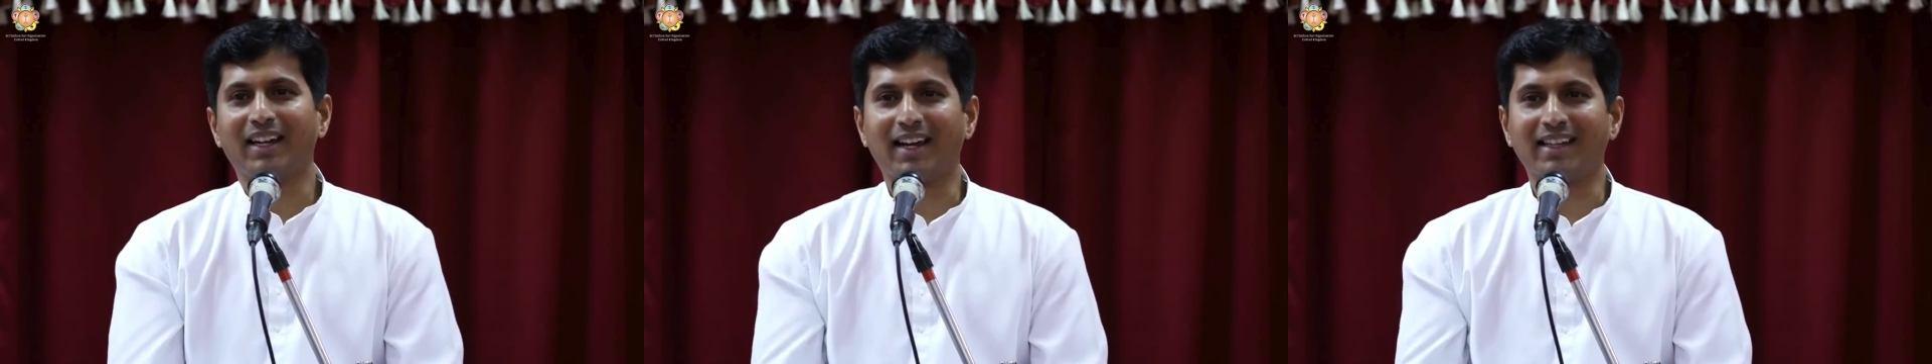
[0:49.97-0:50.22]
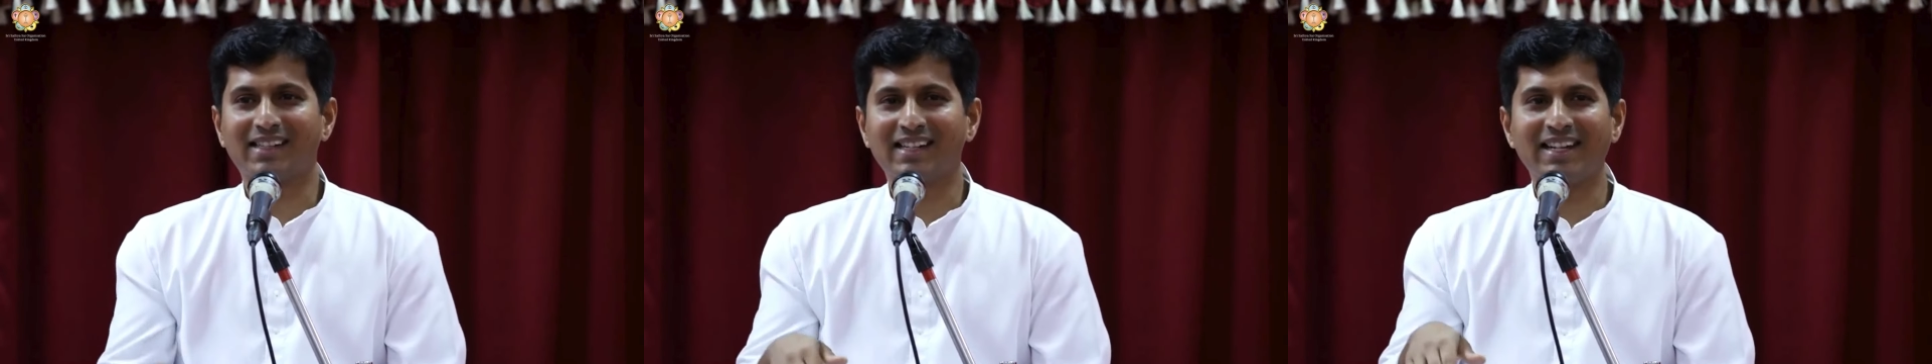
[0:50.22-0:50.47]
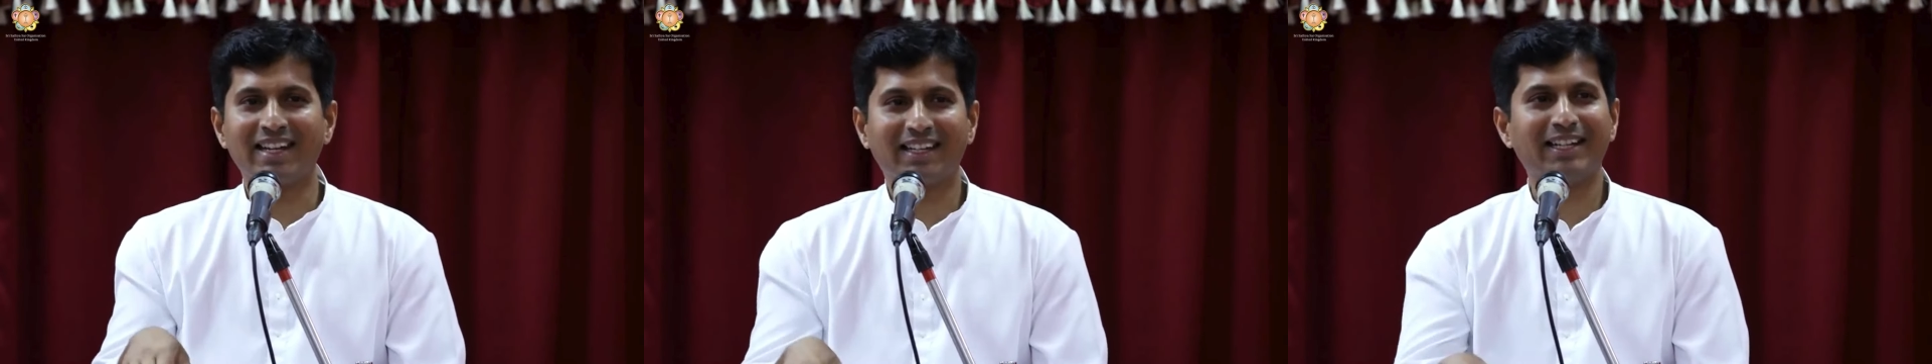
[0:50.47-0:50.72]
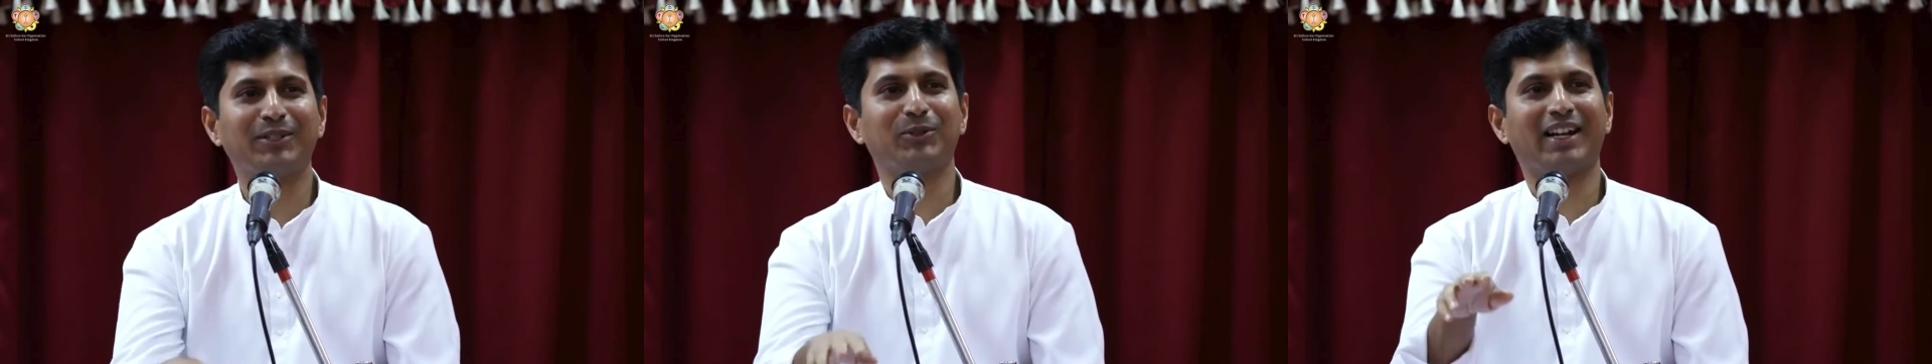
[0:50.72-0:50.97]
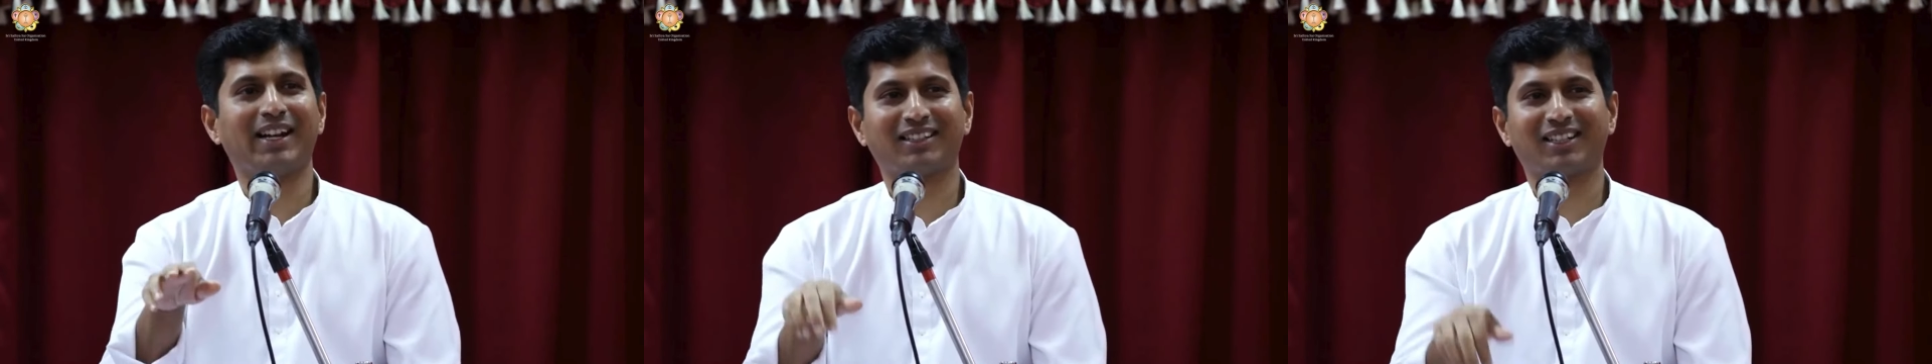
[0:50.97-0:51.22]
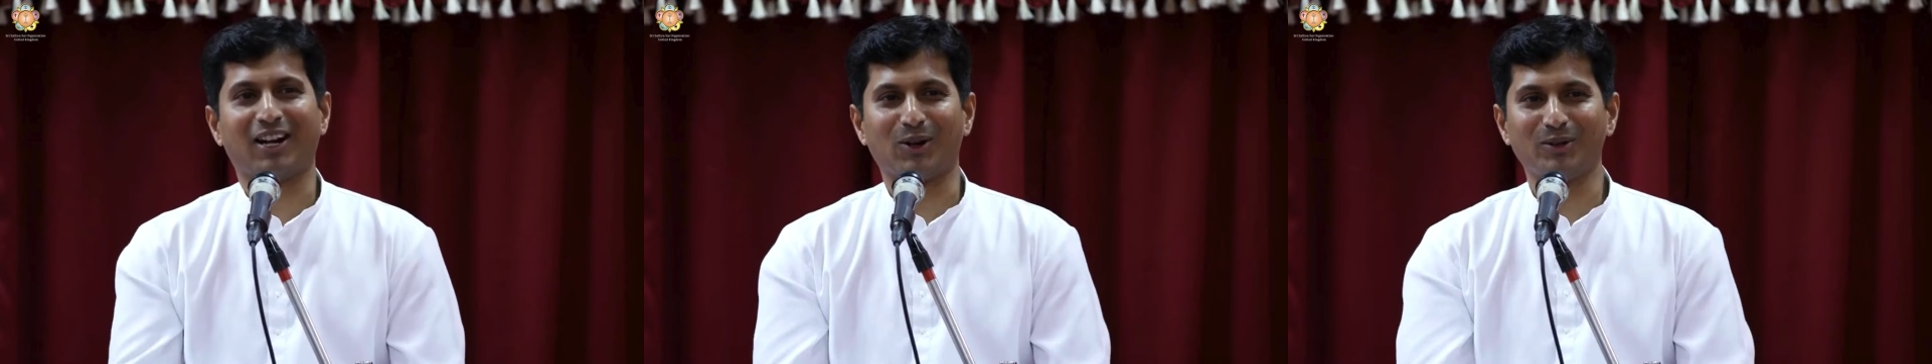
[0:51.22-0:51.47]
and sneak into
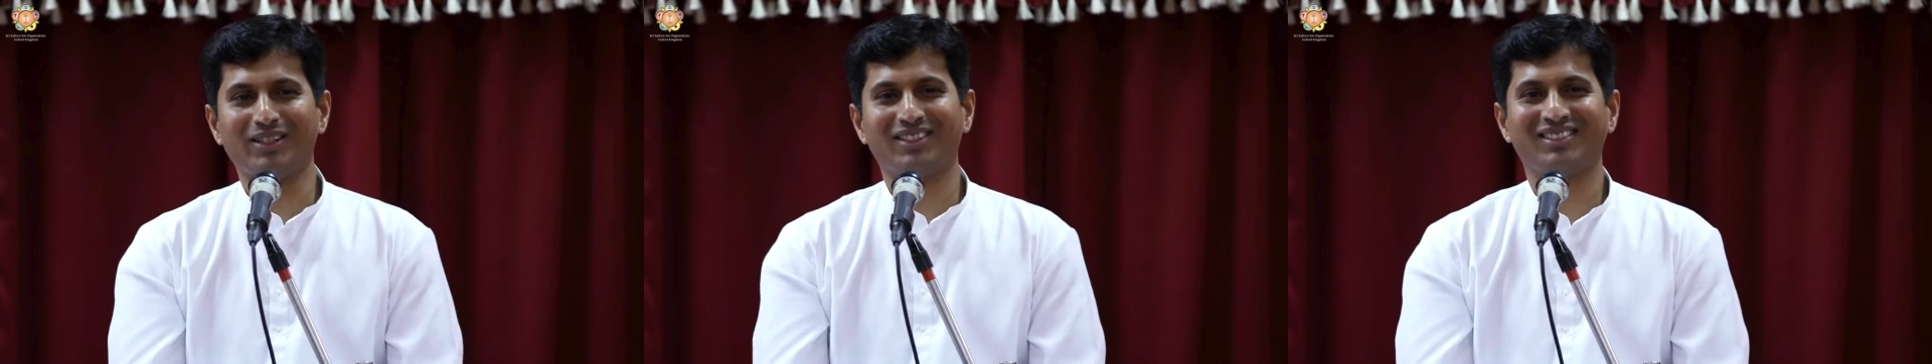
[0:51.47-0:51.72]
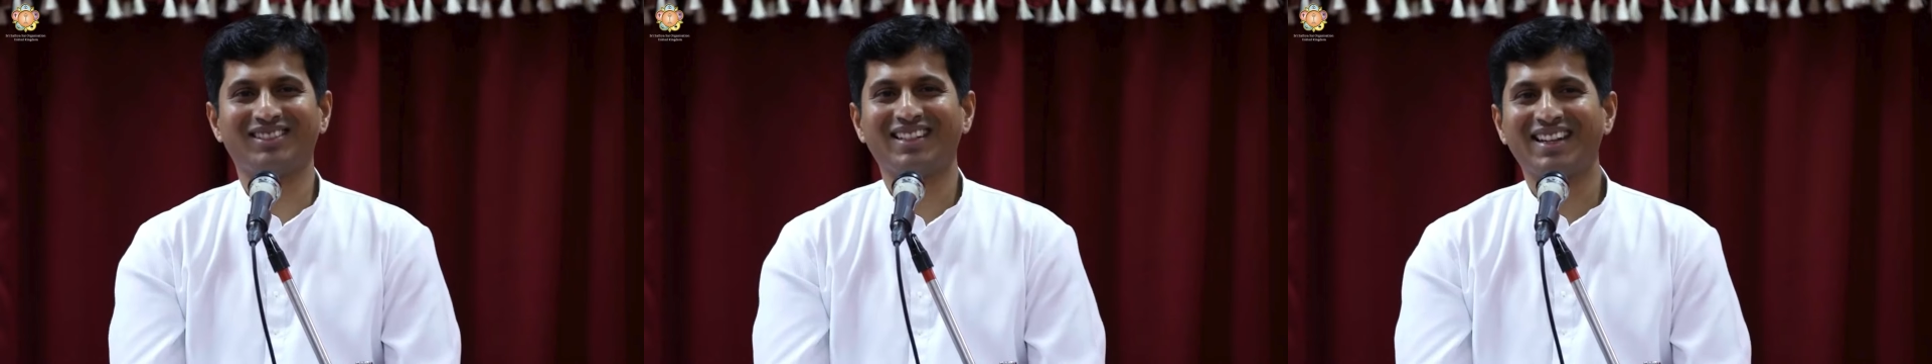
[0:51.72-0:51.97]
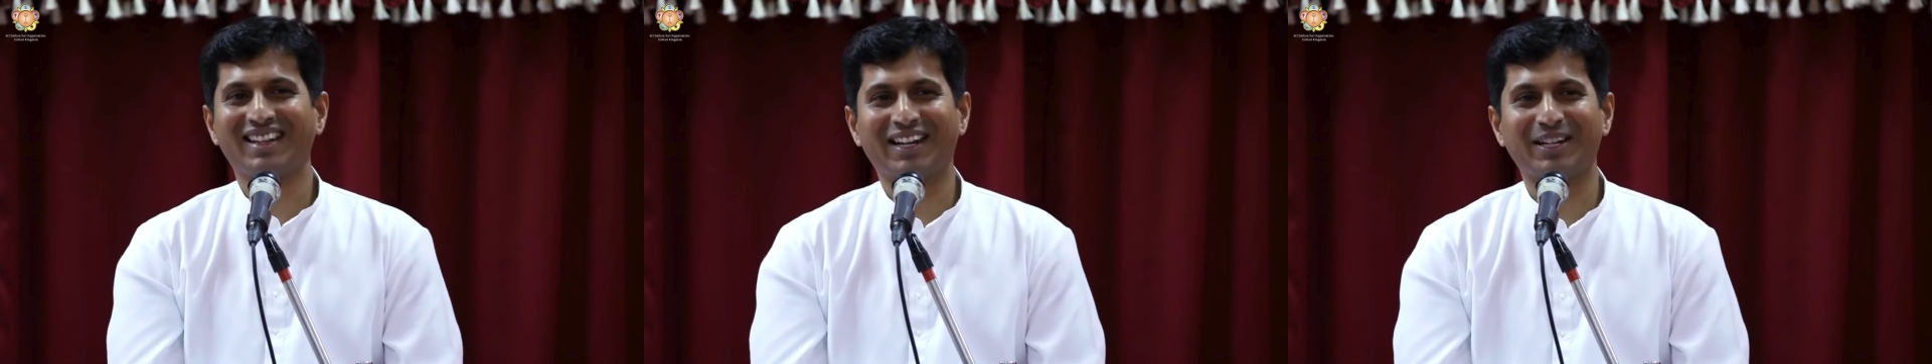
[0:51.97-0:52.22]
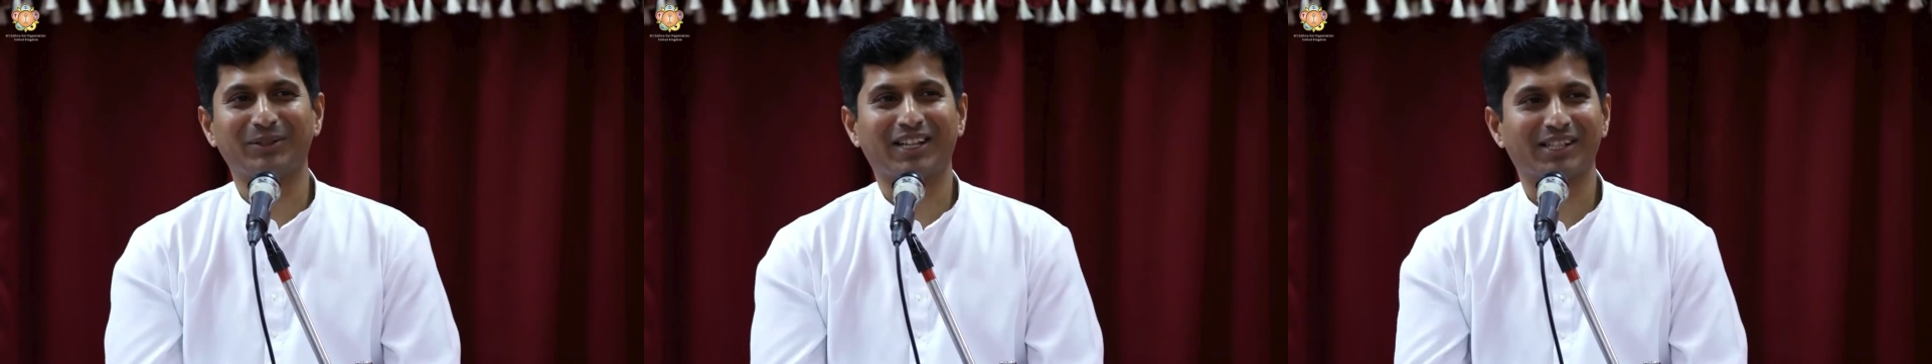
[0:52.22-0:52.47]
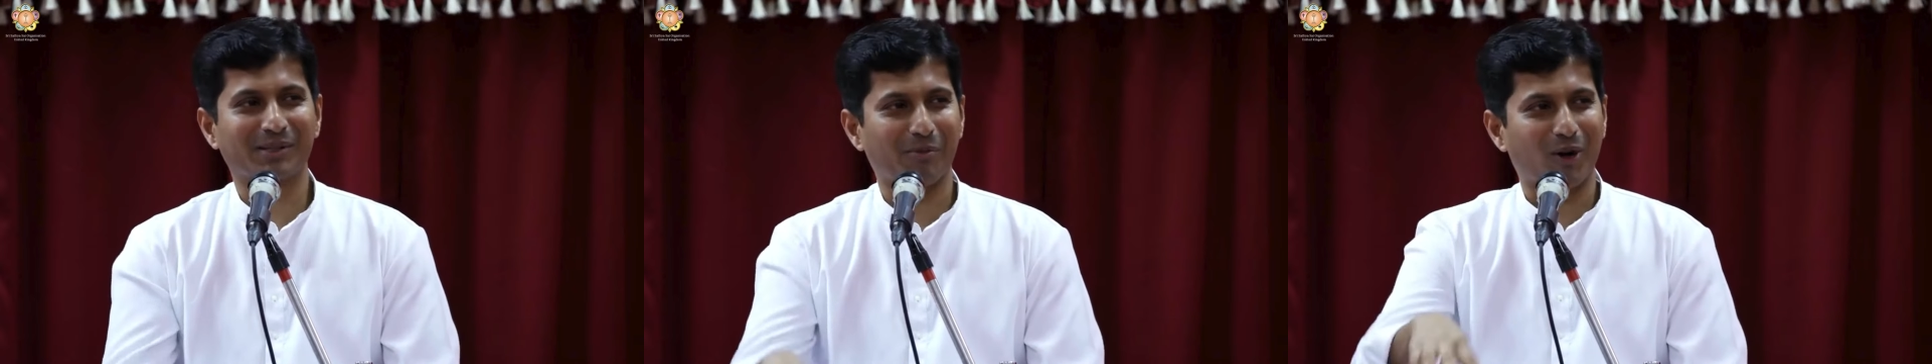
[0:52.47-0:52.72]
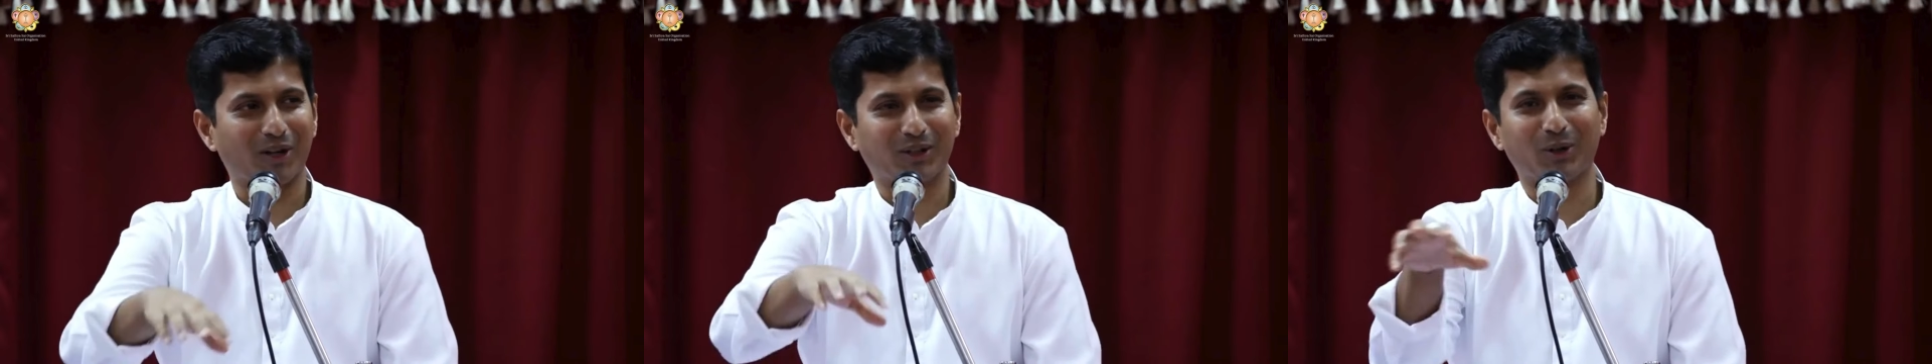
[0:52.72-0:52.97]
that crowd, into that
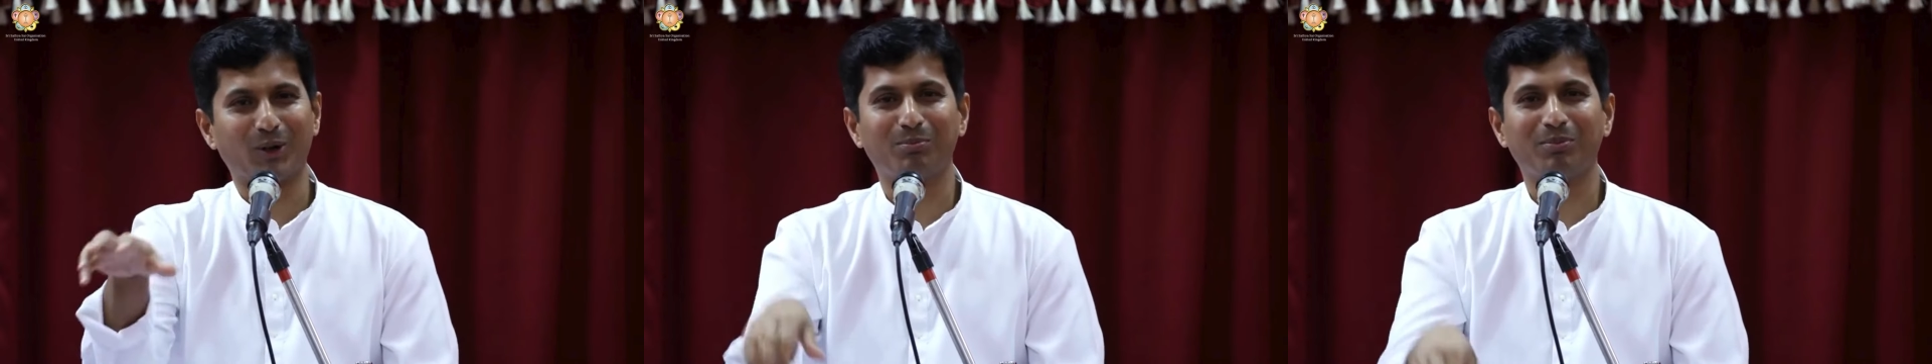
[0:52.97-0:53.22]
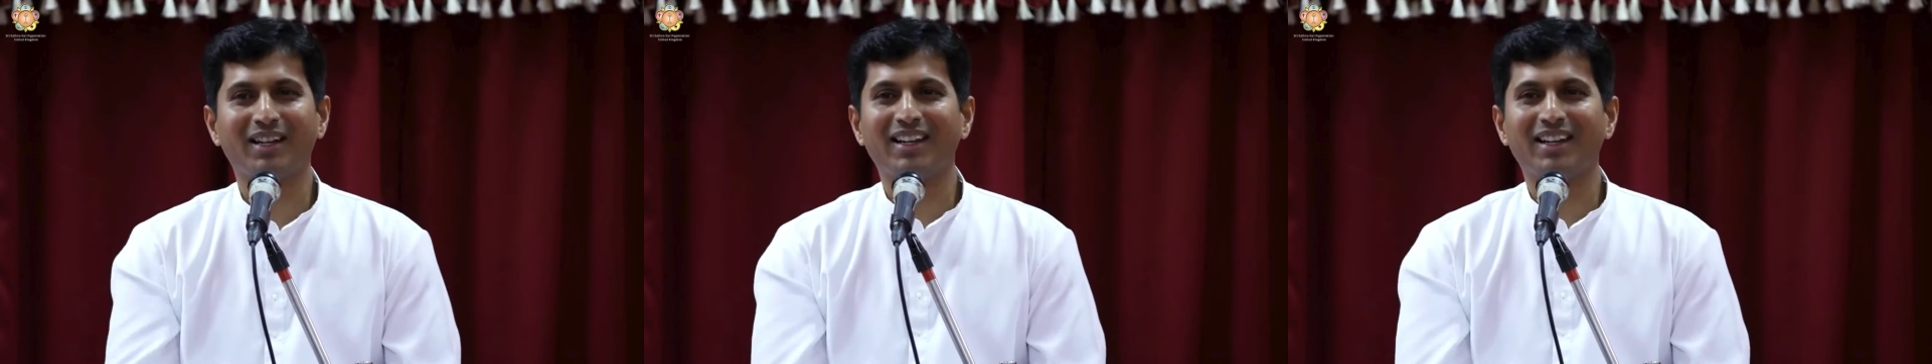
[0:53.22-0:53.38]
small group,